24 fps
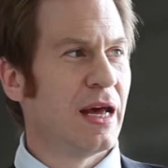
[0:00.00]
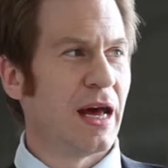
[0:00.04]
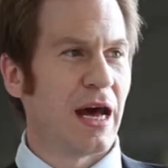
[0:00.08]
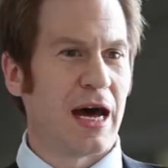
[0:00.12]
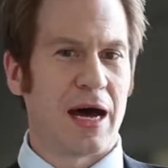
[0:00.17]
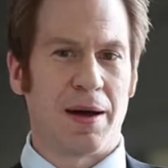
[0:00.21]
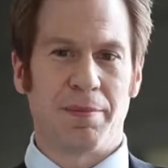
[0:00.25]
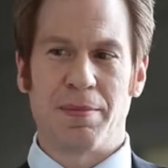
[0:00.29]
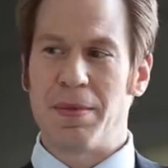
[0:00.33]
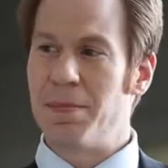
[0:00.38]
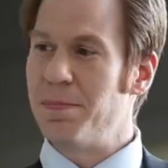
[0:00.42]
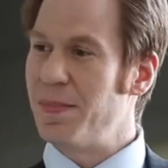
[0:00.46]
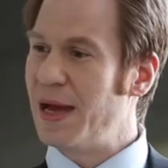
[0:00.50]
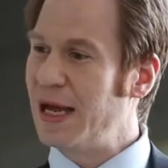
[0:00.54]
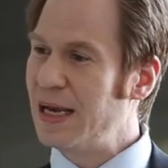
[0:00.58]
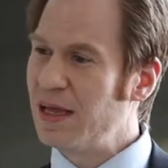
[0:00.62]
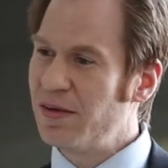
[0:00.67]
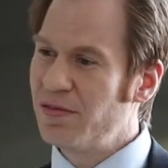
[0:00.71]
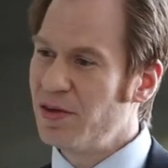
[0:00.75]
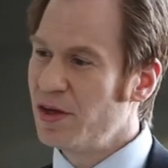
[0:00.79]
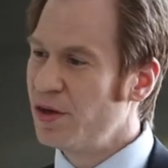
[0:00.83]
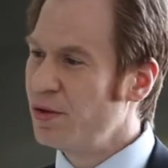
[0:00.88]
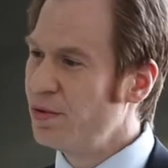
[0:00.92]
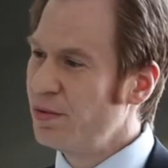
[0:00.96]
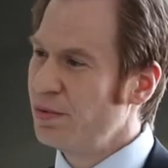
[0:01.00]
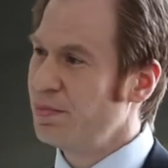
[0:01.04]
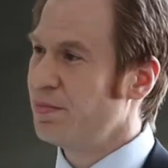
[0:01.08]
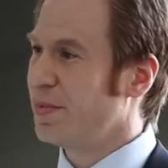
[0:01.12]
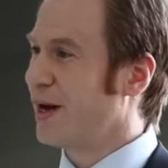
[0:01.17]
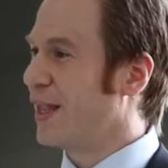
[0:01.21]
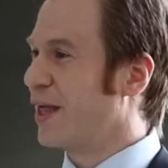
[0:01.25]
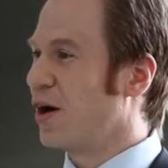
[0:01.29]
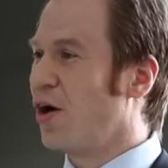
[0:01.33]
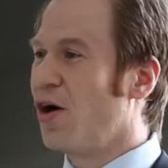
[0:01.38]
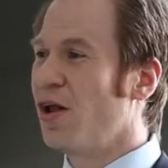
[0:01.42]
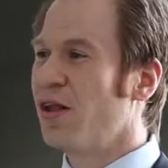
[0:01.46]
Um, many of you,
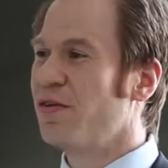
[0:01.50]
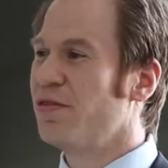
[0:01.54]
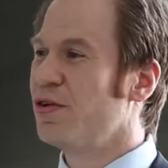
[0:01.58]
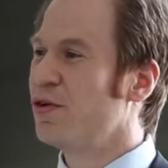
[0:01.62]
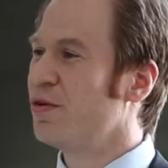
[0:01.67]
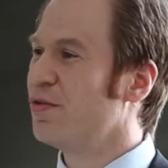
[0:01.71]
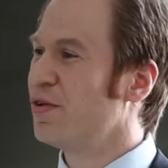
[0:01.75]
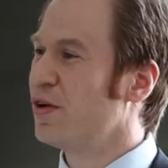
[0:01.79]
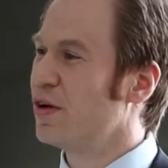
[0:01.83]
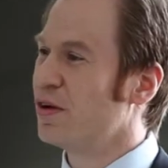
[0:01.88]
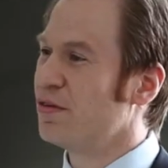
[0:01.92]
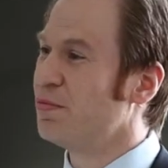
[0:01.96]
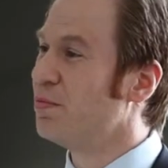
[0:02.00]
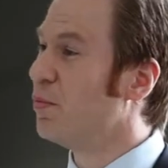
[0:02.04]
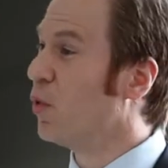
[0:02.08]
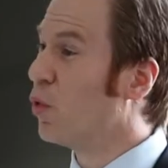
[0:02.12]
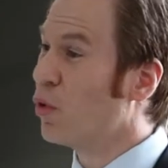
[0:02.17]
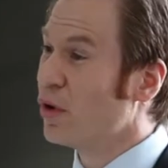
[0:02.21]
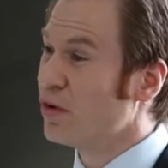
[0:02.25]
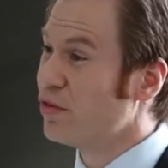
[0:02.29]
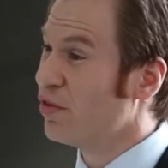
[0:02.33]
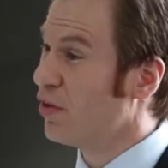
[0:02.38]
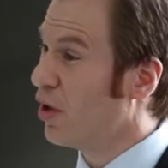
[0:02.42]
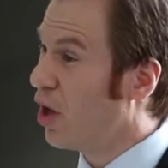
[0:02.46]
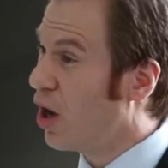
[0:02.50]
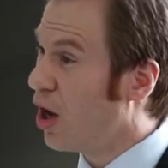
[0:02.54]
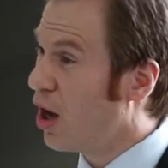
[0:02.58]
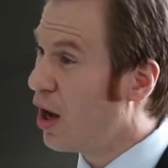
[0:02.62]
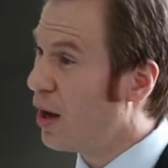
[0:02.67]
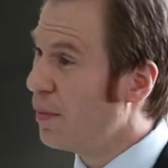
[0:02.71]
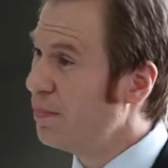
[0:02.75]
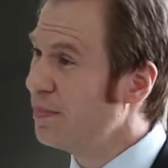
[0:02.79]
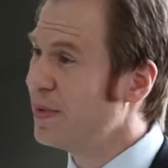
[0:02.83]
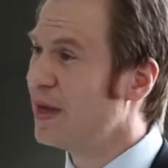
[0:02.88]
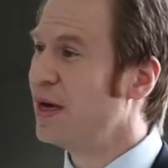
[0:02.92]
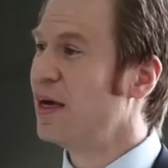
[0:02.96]
probably all of you, have heard of Moore's
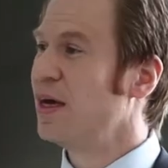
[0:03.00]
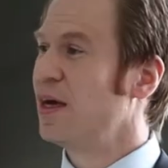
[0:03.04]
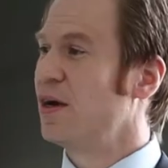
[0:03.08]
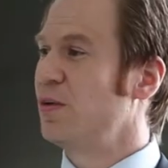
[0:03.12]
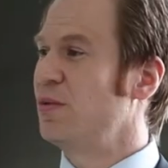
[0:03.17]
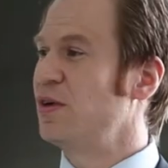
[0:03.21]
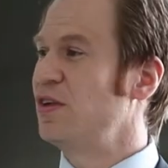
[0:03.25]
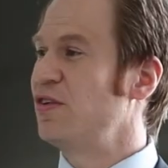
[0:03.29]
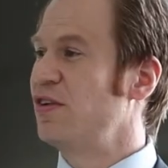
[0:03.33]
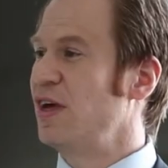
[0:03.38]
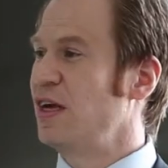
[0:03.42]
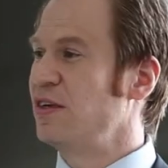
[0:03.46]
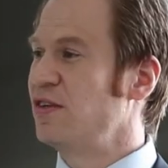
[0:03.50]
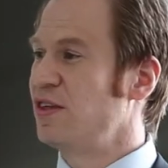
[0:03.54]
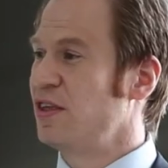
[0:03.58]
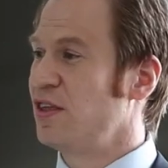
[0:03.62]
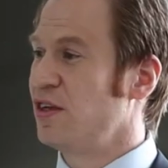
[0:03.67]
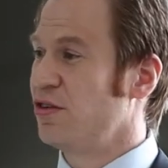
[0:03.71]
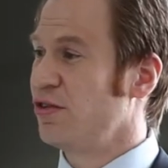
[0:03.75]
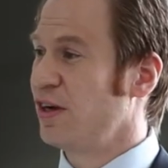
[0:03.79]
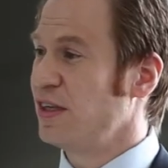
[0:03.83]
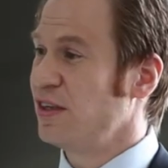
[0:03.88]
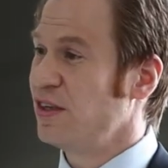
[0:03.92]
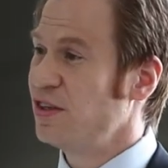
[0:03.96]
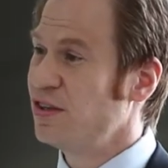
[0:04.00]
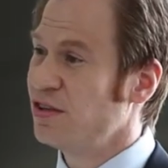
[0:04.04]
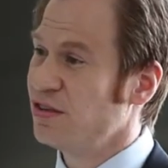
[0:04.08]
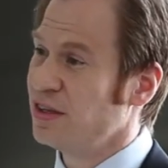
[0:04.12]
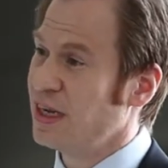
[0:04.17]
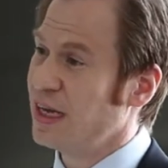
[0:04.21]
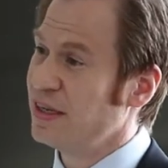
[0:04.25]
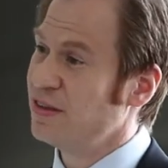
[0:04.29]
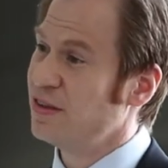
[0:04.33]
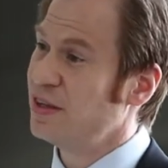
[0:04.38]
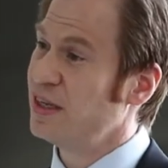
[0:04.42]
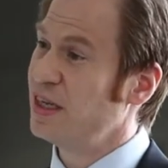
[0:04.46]
Law which says the transistor
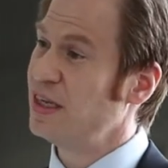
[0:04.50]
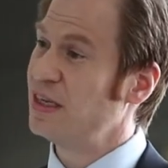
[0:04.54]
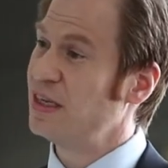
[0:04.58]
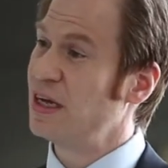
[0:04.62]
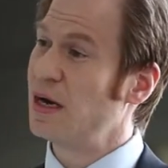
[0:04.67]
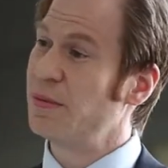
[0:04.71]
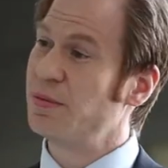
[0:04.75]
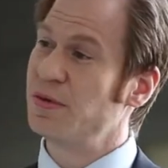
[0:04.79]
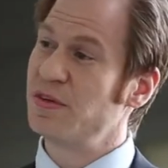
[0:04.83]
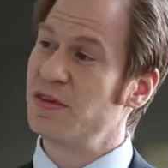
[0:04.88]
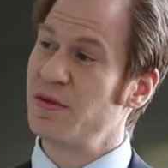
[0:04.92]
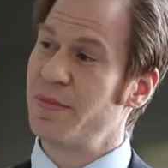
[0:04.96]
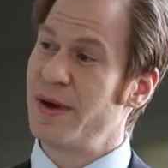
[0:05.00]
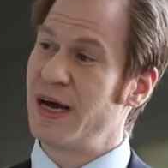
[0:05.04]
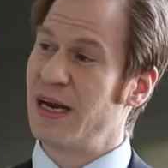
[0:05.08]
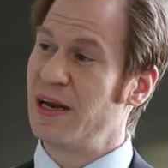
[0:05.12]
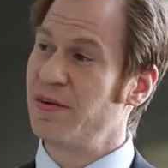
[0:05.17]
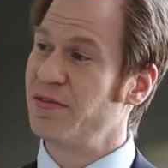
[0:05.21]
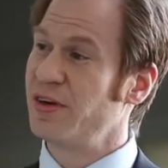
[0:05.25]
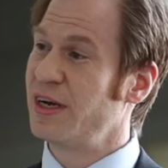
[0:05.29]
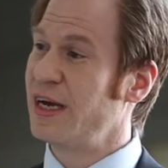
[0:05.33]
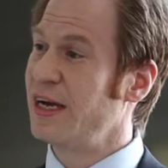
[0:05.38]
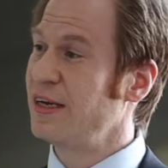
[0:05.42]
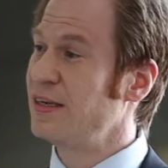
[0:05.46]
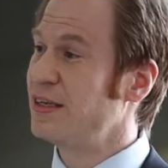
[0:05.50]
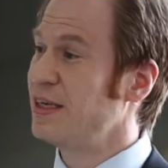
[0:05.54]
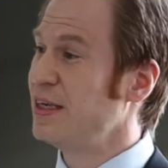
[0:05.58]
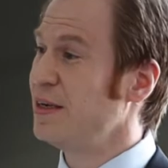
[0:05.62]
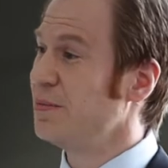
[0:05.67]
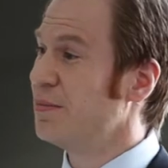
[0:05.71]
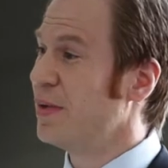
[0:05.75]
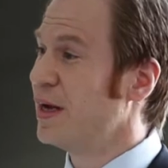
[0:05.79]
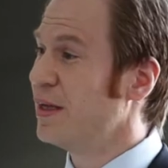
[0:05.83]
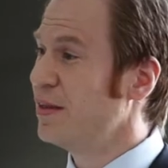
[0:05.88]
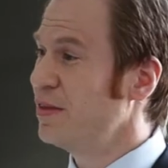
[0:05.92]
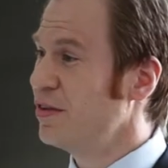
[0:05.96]
density doubles about every 18
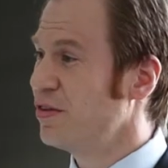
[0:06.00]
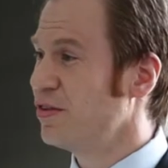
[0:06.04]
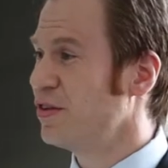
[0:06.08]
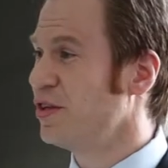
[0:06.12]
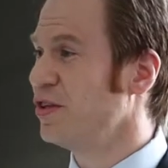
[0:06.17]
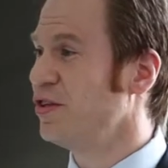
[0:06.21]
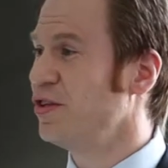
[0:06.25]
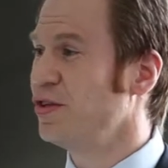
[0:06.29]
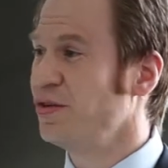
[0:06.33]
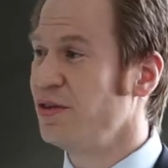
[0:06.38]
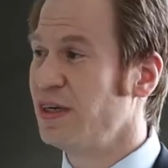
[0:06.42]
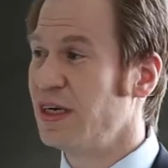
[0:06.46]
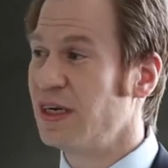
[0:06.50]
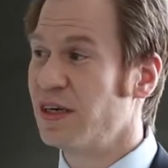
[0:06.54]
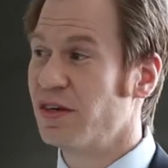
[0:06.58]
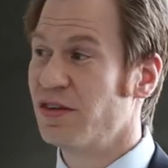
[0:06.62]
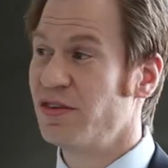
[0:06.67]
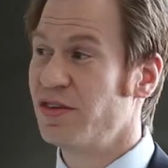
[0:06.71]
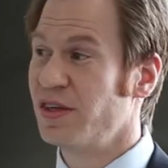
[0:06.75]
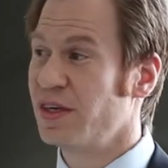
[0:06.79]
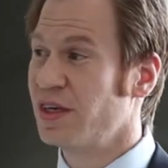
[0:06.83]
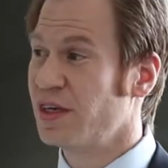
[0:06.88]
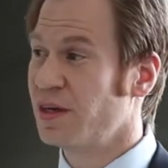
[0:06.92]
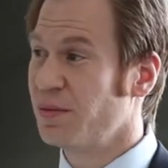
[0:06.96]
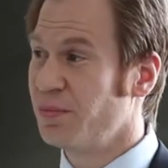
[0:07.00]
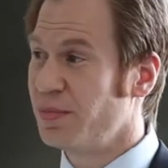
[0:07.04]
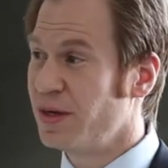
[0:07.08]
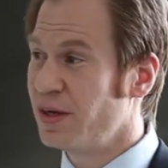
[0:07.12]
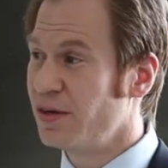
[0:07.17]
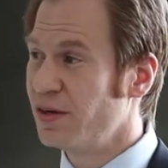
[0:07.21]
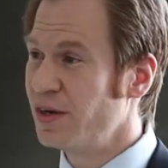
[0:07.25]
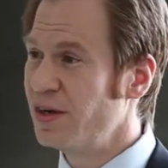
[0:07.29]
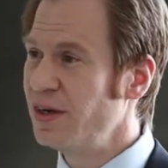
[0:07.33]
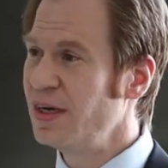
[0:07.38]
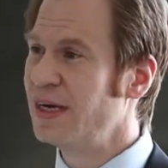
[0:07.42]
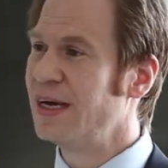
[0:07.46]
months to two years in a
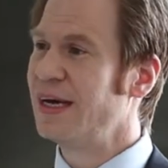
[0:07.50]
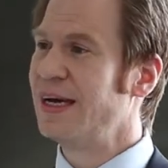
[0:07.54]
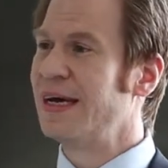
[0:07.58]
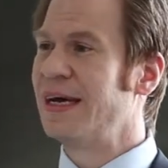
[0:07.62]
computer.